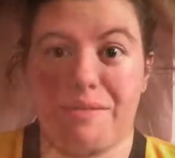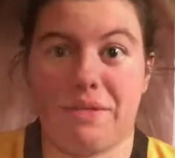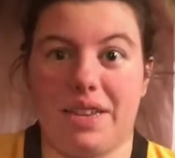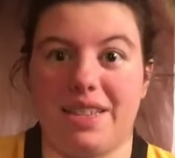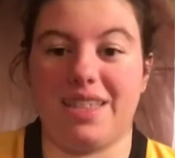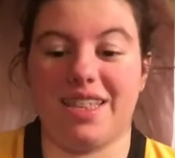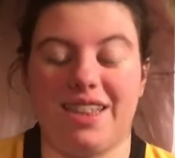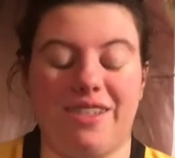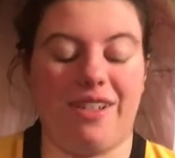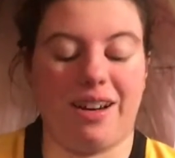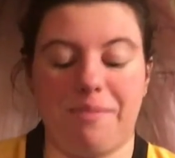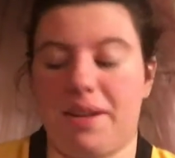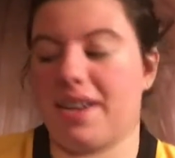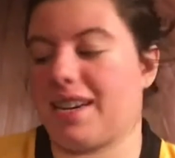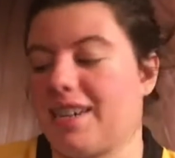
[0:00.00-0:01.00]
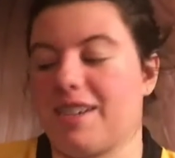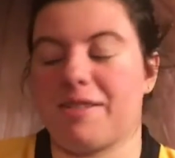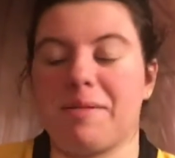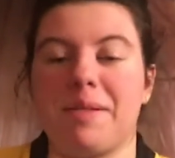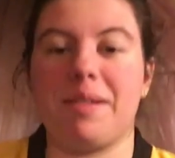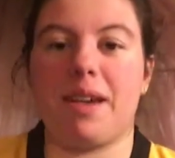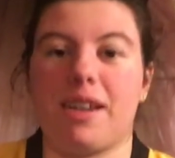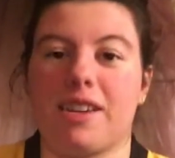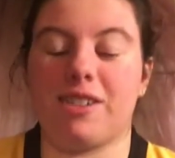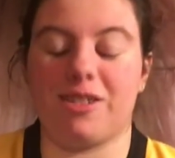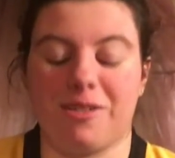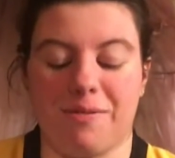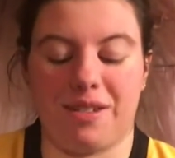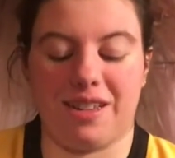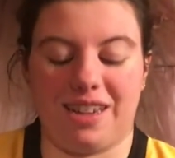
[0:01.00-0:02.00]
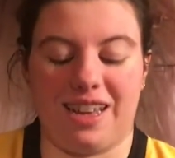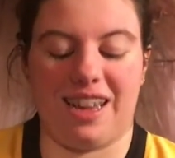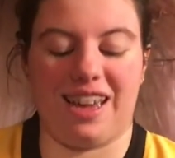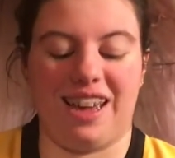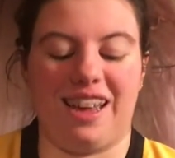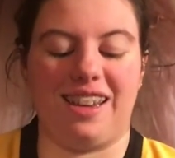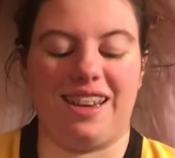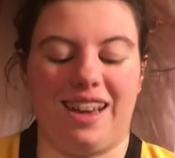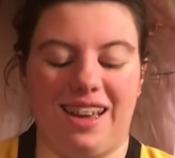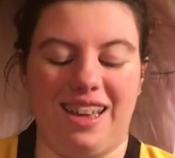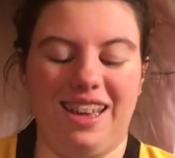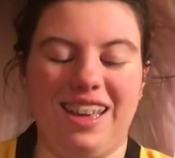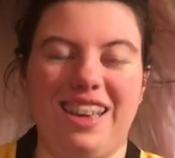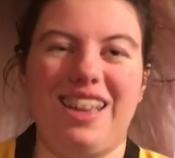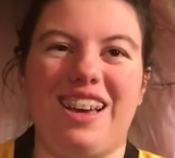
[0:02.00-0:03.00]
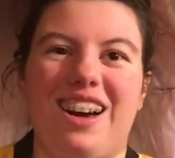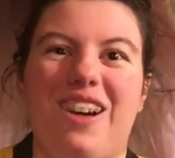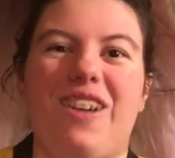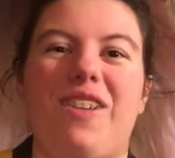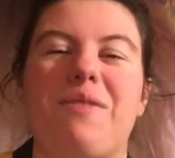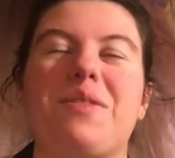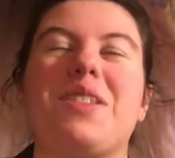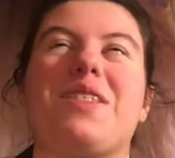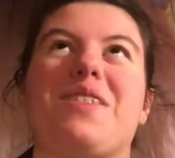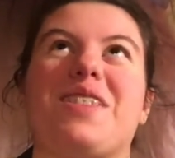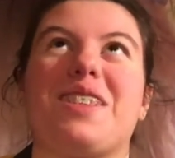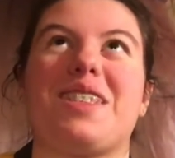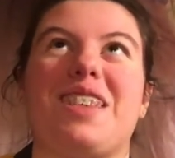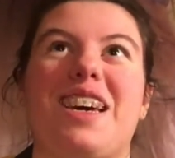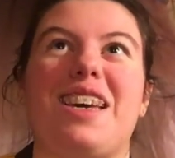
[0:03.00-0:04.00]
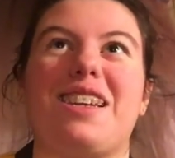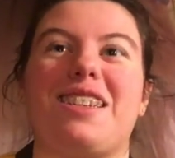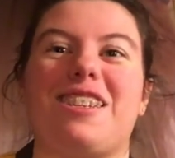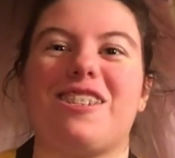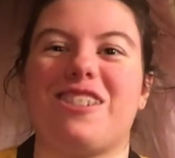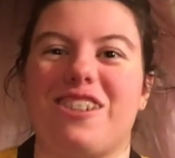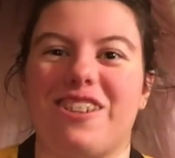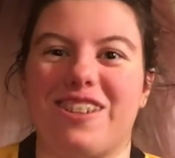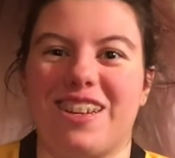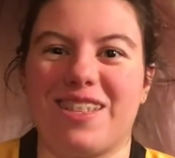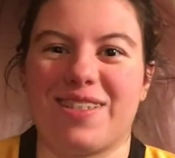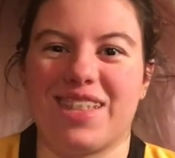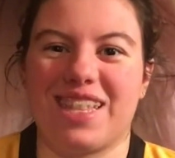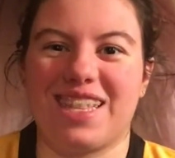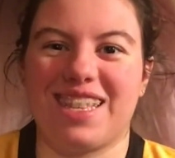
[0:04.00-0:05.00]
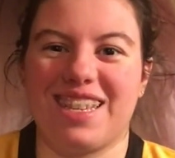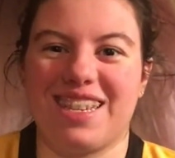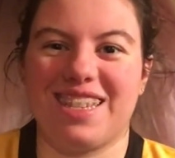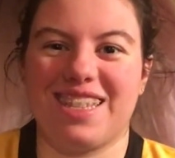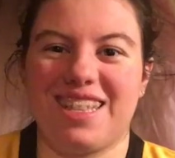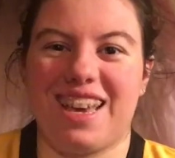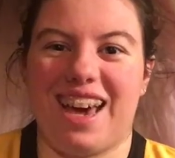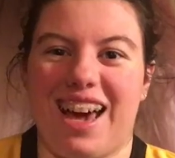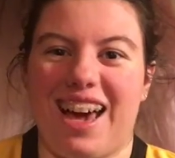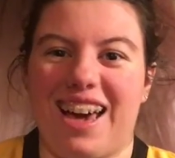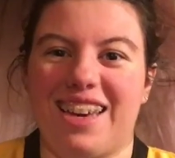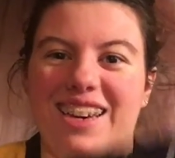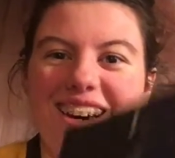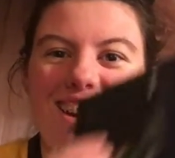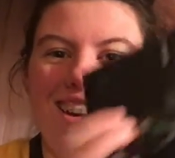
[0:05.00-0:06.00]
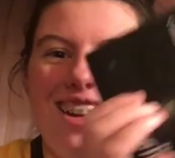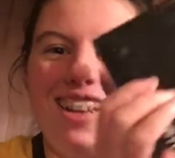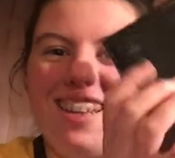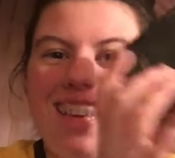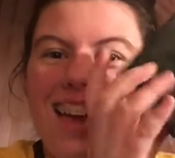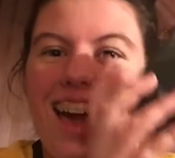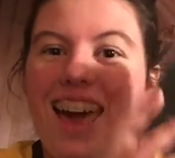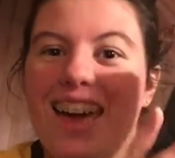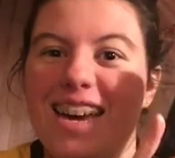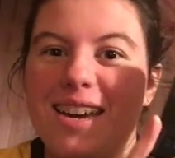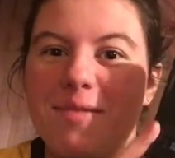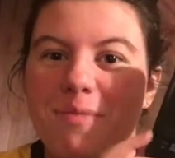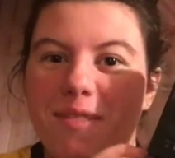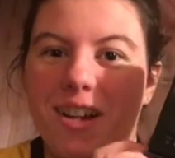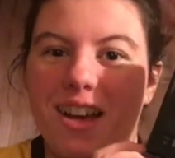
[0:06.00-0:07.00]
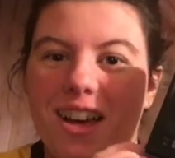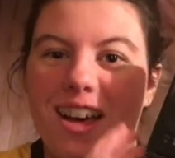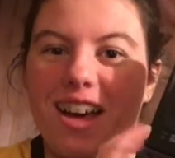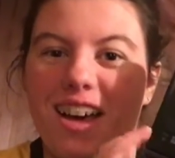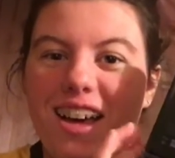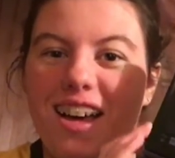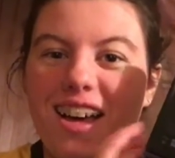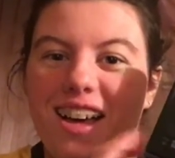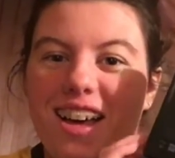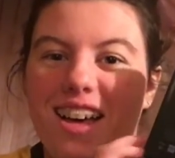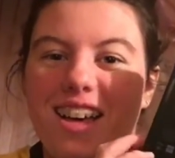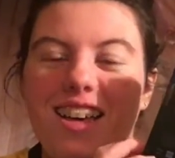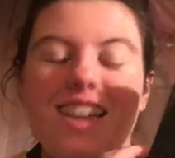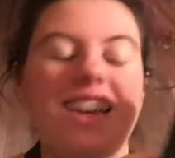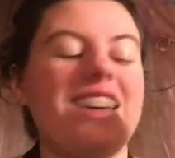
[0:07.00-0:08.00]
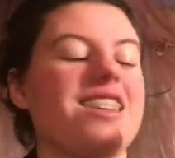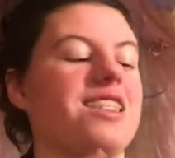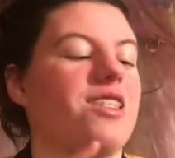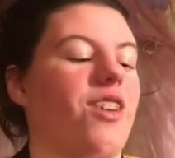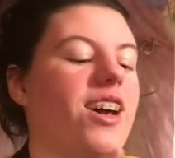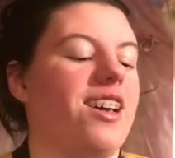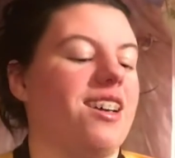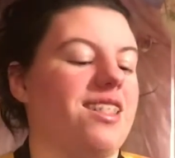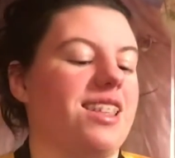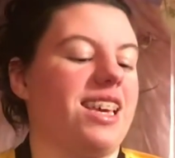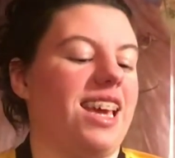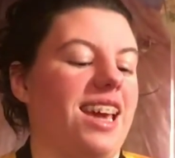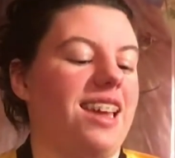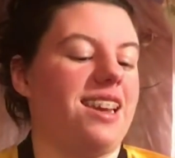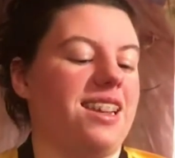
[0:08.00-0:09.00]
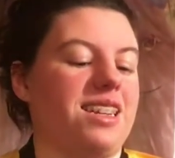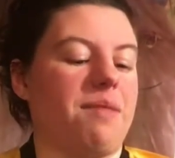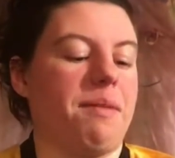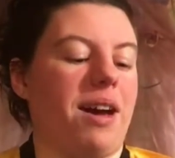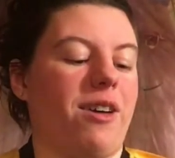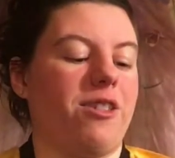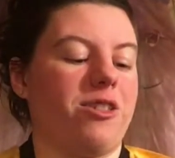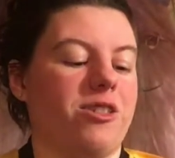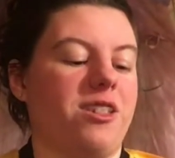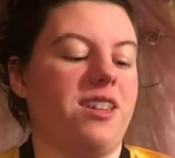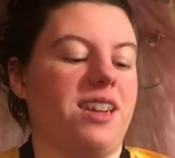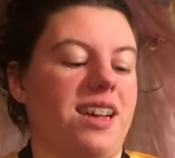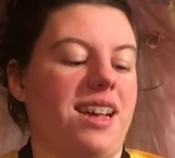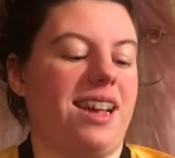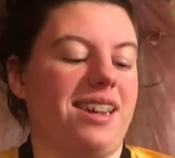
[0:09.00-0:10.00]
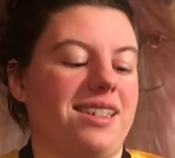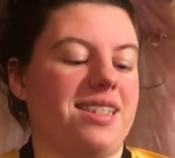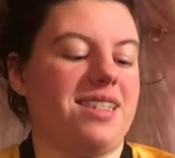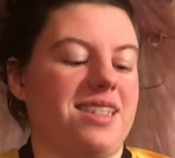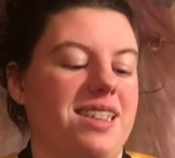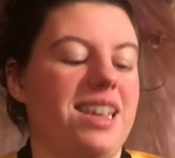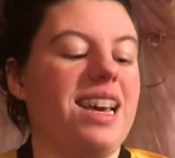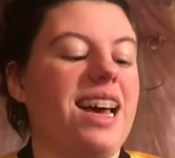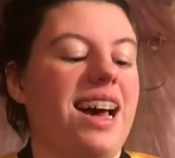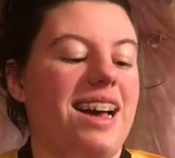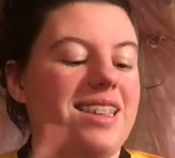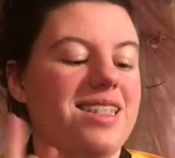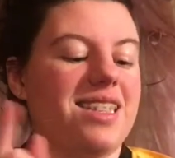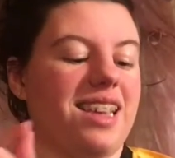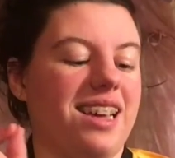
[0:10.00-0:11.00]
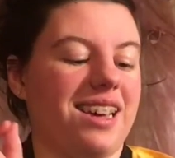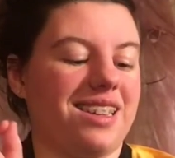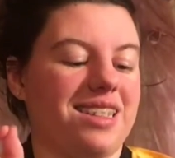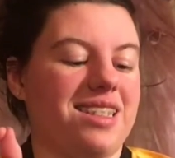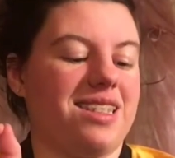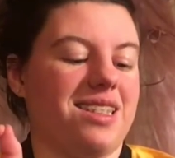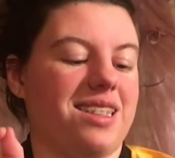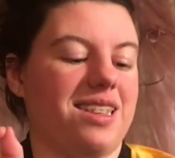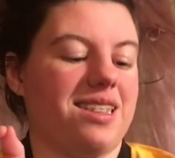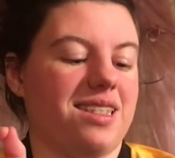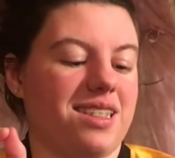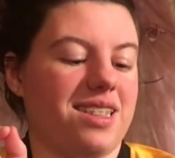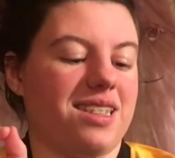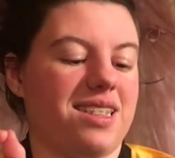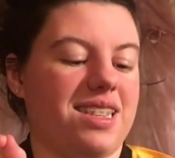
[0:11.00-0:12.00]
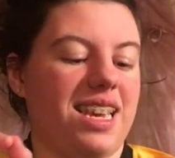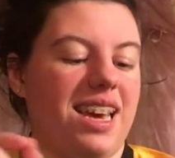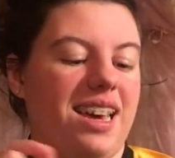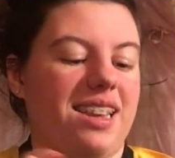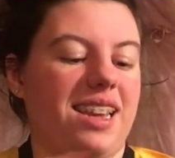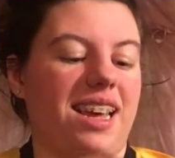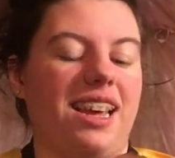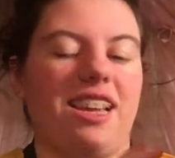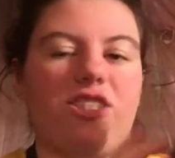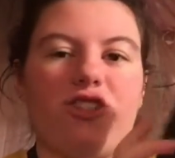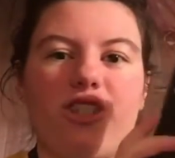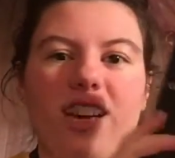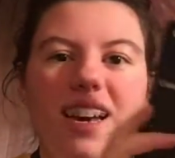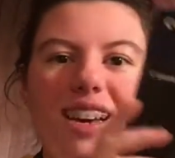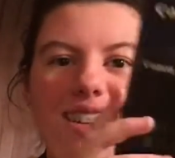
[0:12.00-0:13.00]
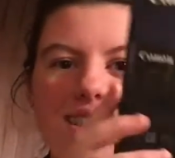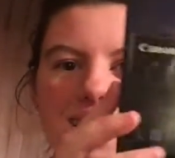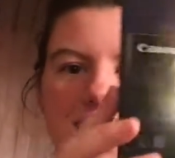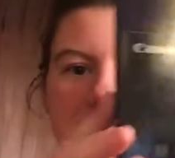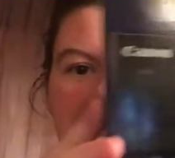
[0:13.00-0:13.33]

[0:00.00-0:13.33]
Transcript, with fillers: okay, so I'm back. I got my package open and oh, I'm so excited to show you guys what this is. I got a camera. So I got the Canon PowerShot X SX610 HS